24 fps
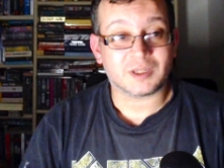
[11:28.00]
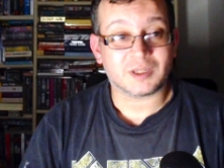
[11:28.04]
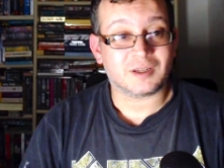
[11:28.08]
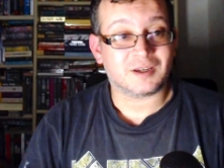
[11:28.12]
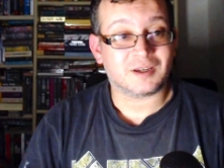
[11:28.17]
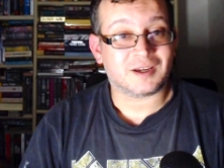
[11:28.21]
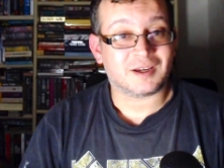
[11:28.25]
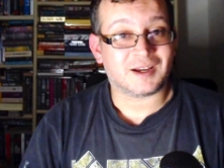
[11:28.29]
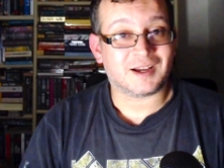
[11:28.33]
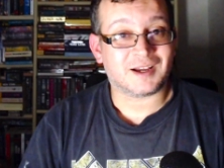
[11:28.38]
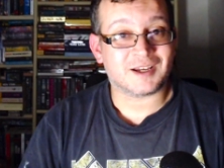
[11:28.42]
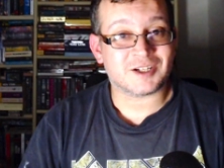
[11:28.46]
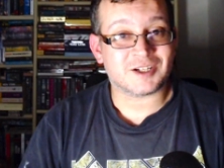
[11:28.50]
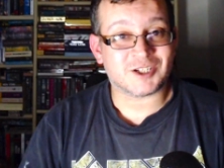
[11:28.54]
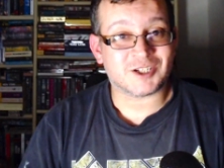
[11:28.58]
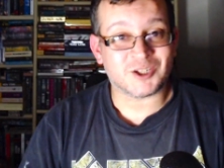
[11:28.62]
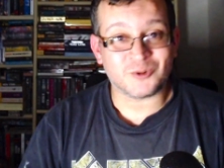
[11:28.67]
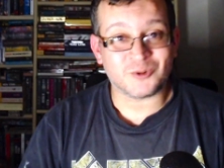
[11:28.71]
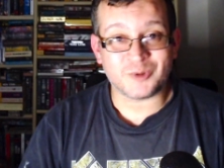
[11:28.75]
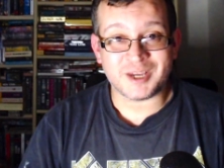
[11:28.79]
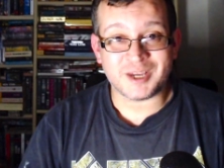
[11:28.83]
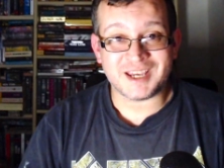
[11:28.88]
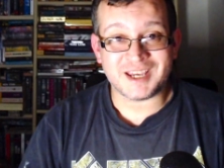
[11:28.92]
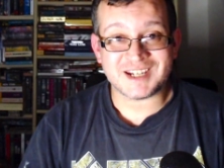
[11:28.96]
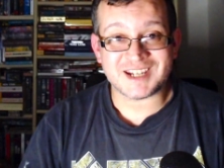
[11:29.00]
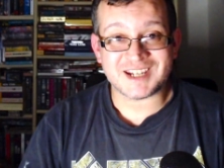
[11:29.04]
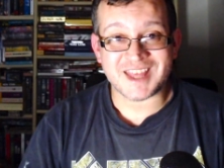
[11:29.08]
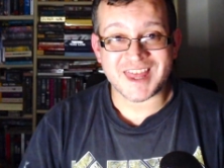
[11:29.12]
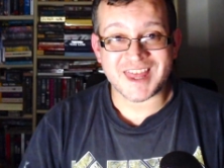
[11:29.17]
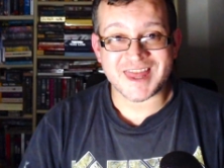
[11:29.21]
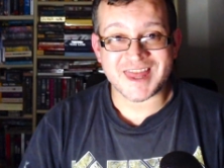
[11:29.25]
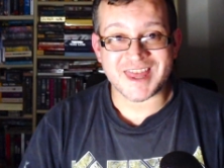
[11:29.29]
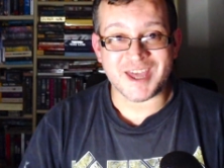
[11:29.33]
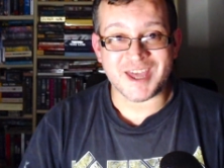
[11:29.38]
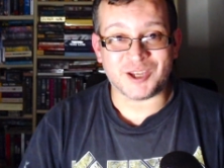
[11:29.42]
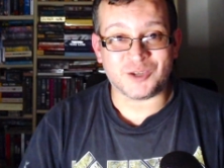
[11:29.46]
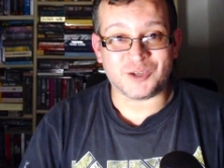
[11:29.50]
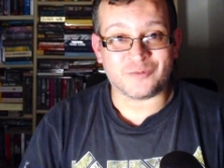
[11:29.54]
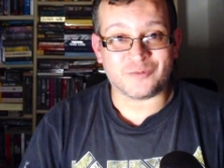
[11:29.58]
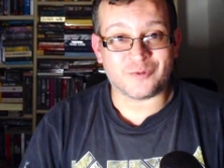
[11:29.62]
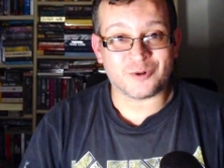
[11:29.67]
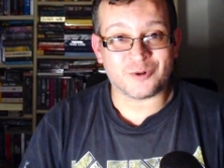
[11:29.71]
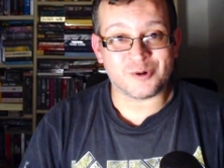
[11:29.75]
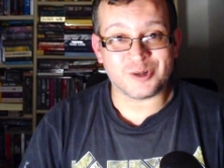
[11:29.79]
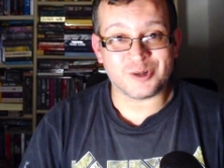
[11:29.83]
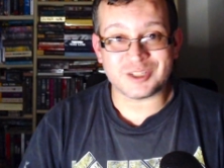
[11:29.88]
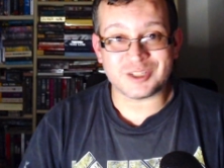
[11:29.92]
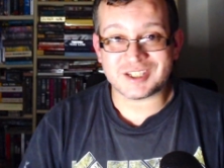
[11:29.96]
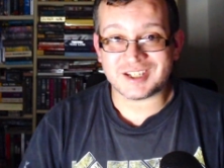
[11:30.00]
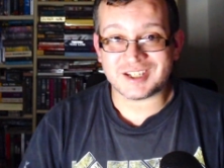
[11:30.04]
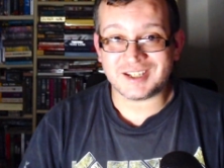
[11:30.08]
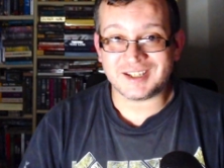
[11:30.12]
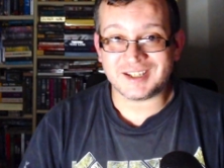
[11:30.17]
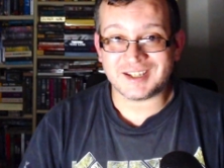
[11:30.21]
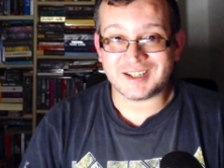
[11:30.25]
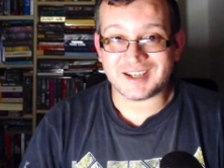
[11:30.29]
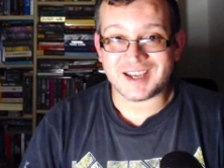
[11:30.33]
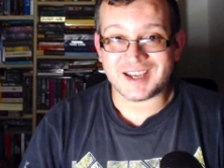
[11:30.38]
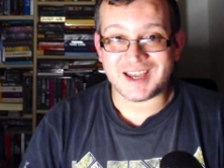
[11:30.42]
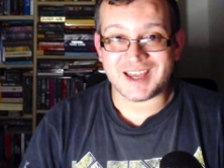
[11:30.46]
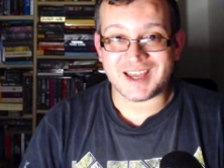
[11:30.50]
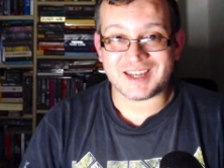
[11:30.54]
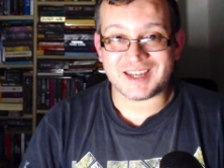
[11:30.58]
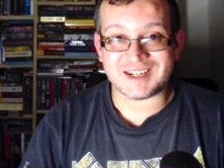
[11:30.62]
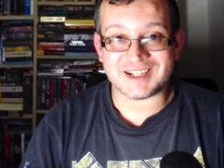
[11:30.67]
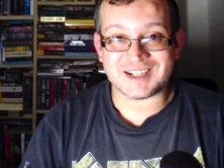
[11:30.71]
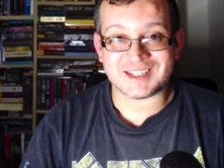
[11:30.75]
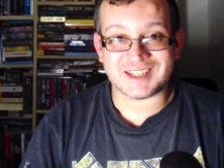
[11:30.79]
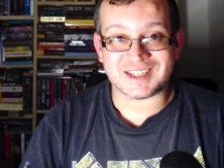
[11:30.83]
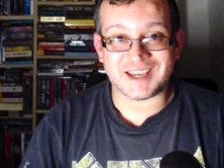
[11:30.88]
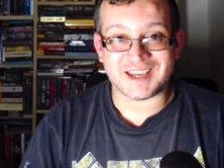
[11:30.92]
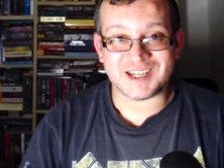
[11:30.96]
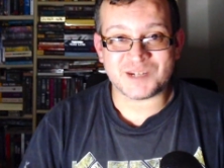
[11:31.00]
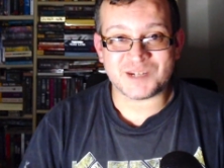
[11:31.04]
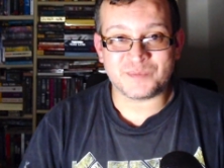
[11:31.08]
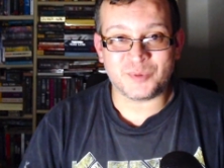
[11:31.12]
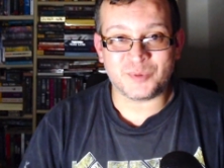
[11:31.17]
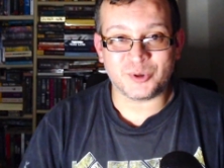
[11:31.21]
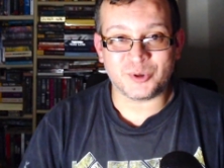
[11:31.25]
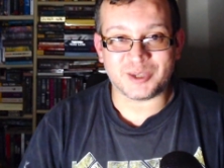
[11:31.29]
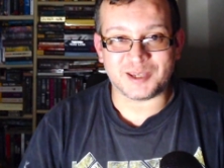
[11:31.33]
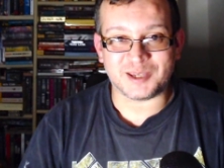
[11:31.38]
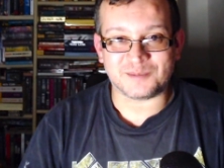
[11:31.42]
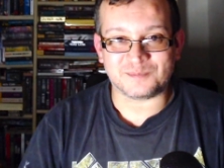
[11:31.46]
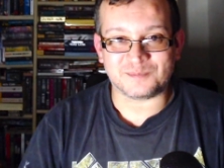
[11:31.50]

As always, thank you for watching and stay spooky.